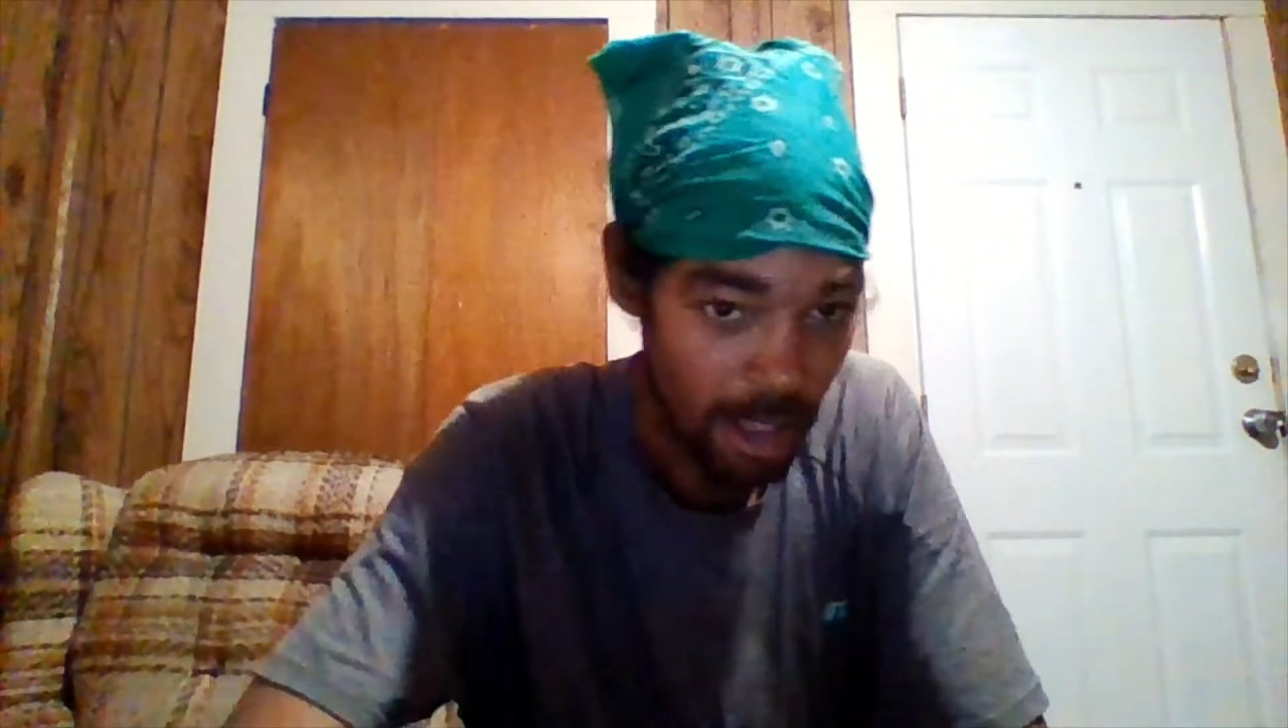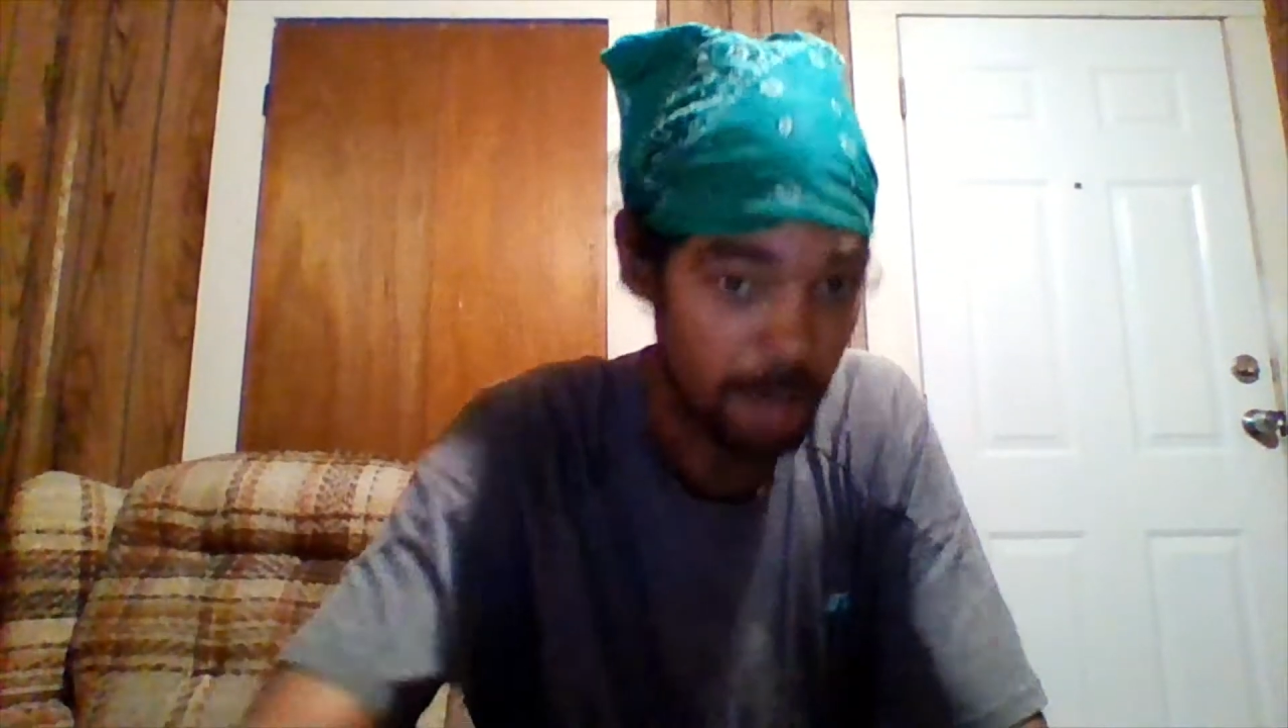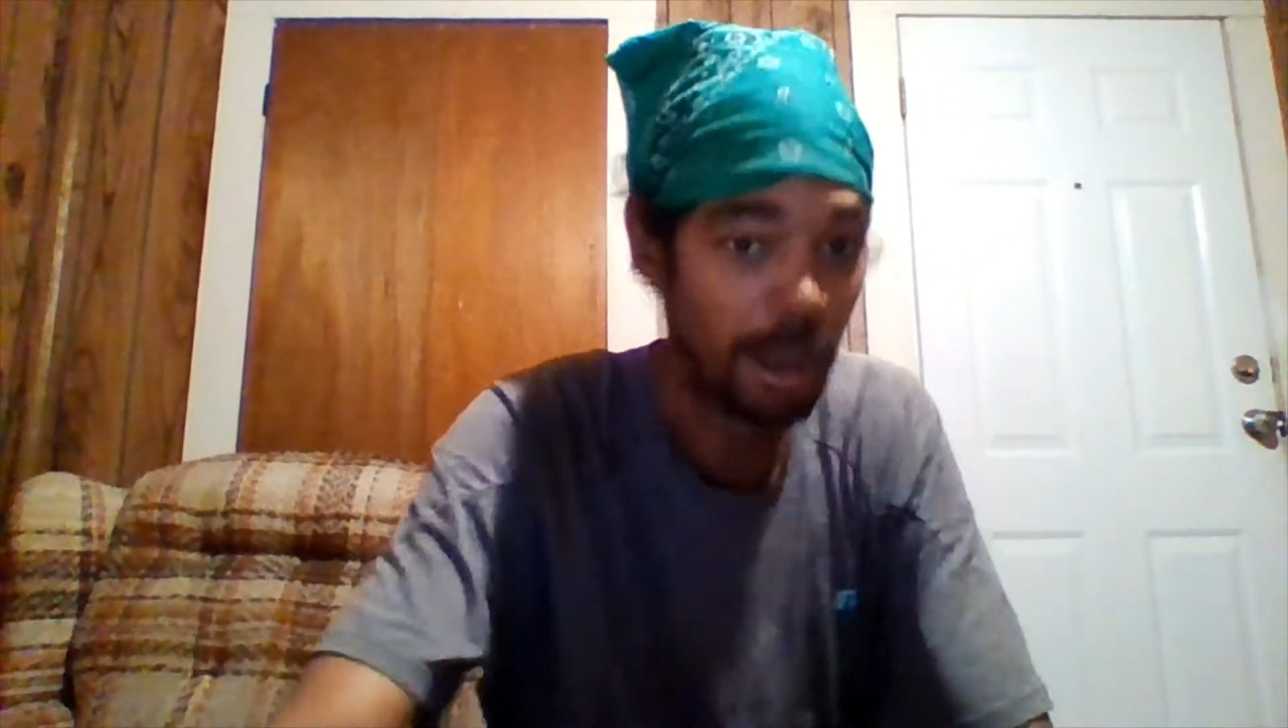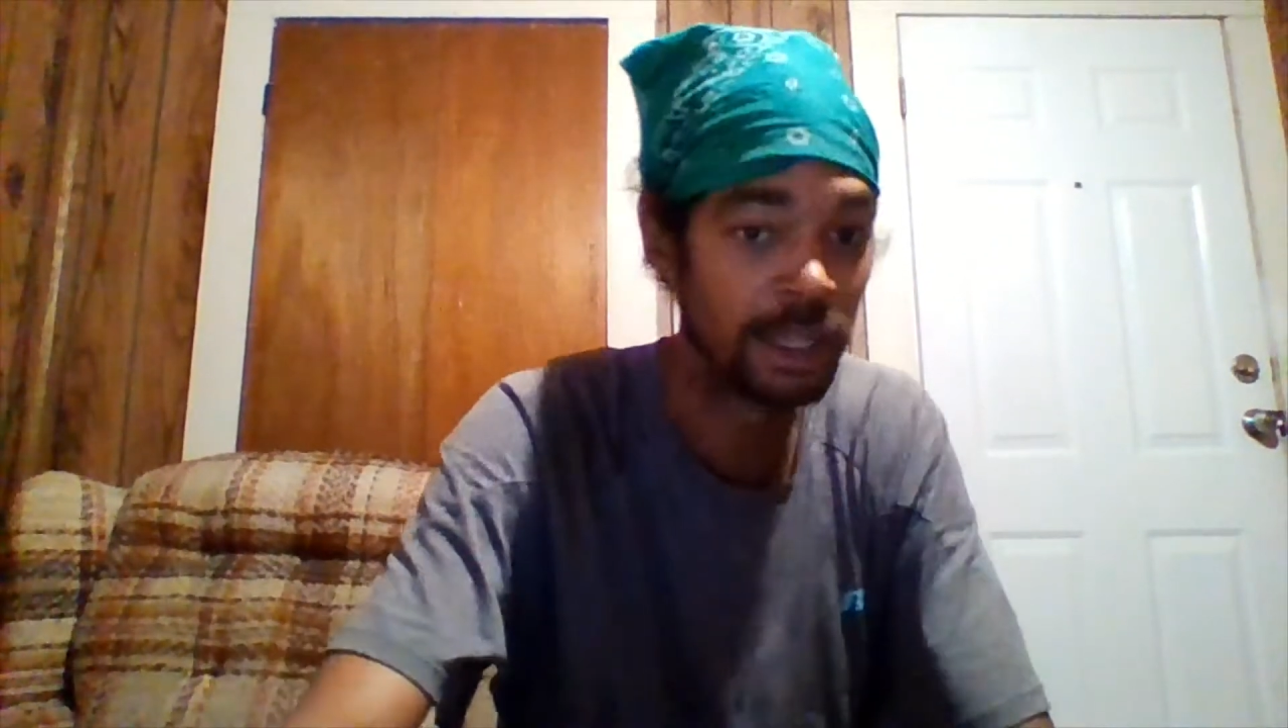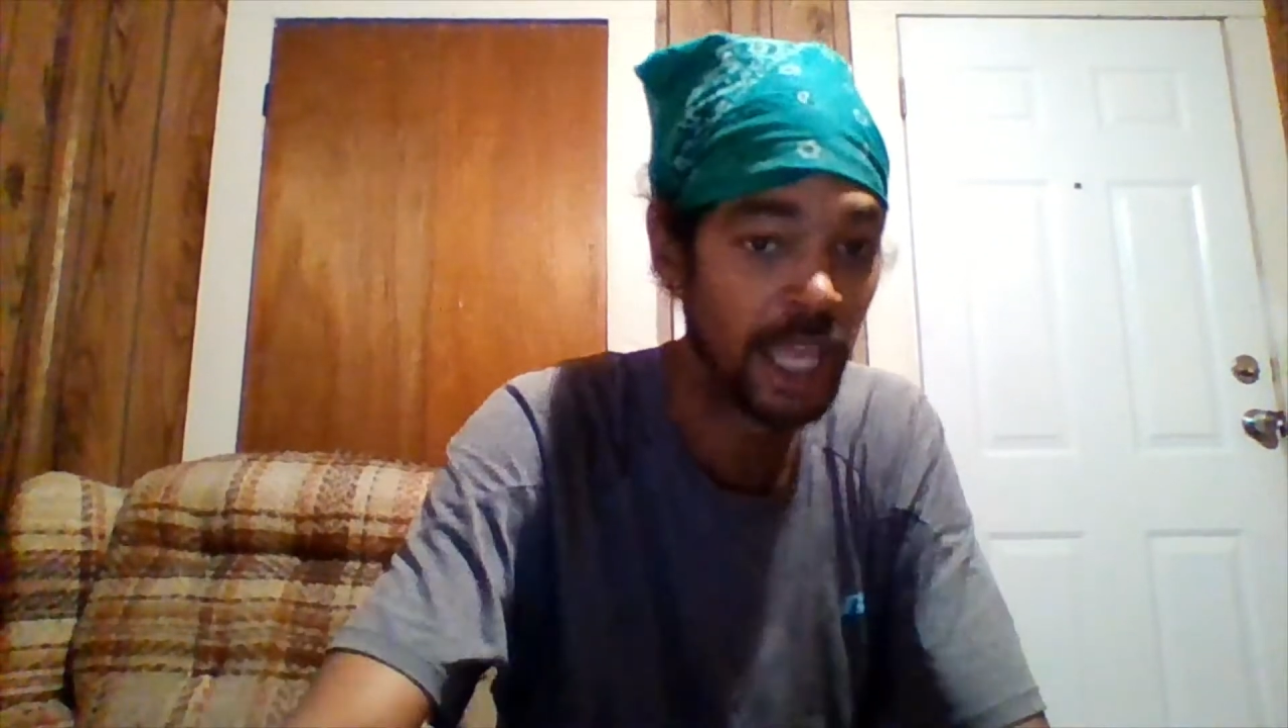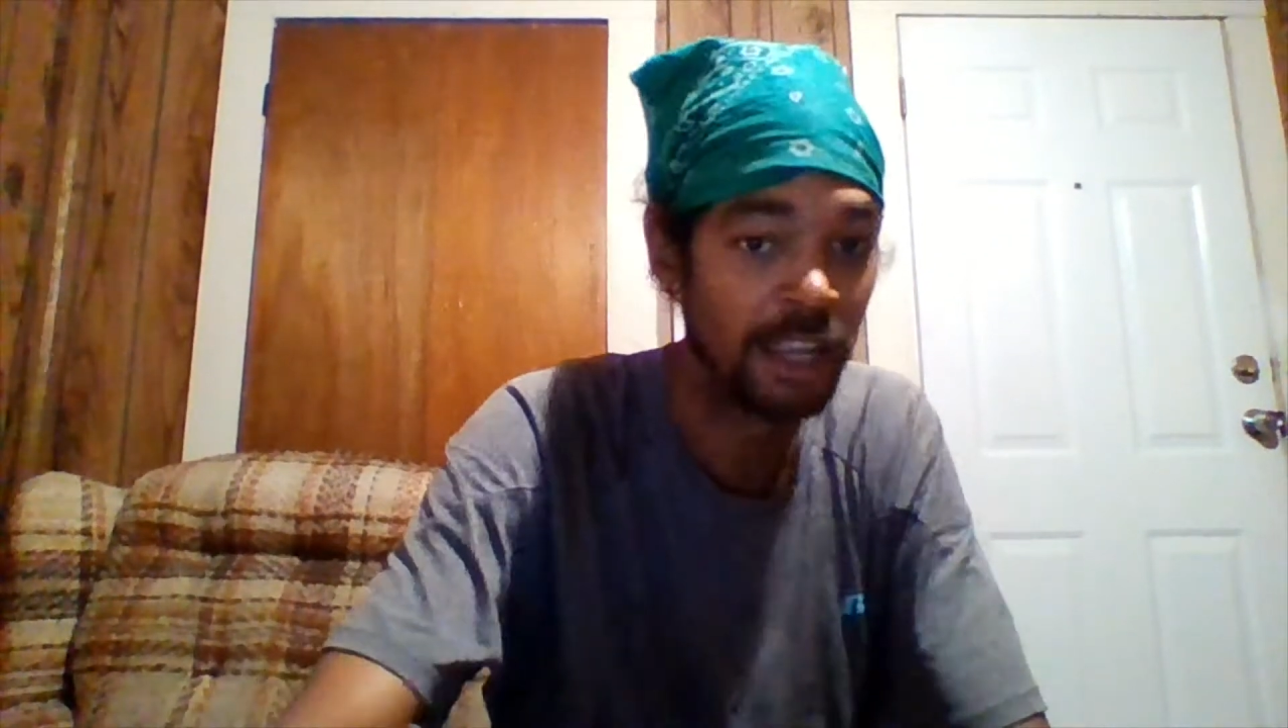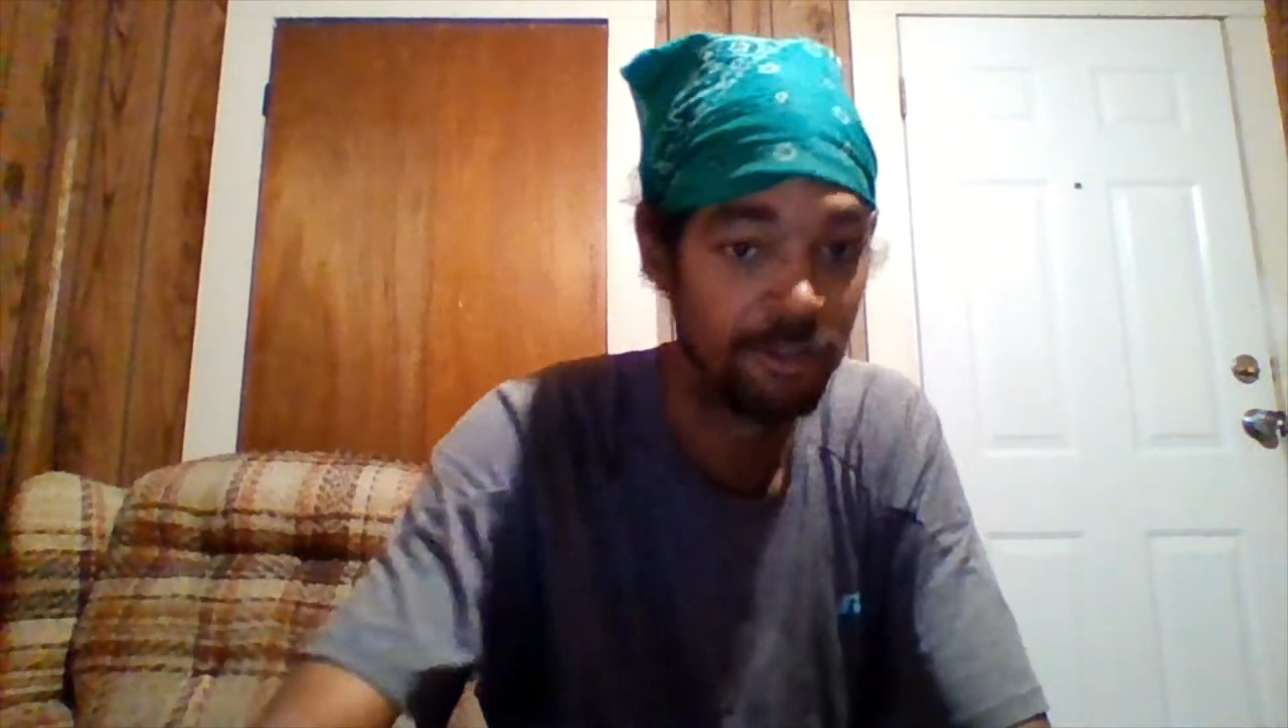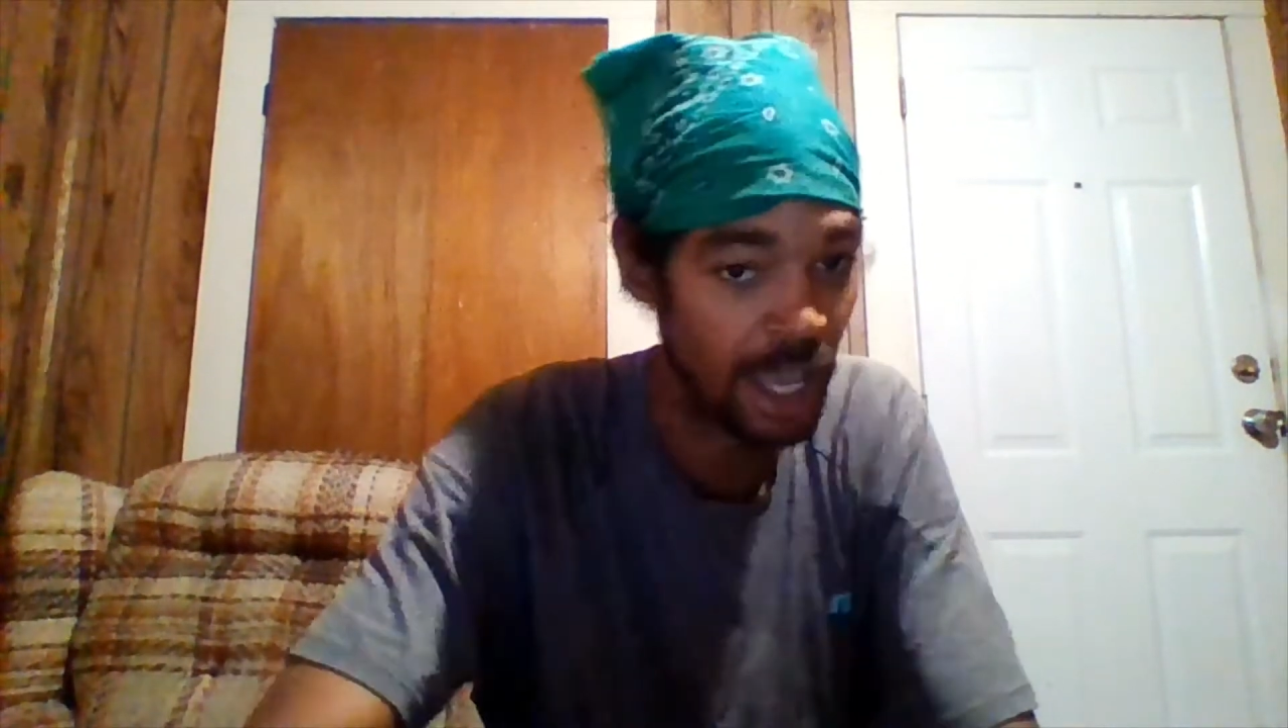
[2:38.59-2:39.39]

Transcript: in my life.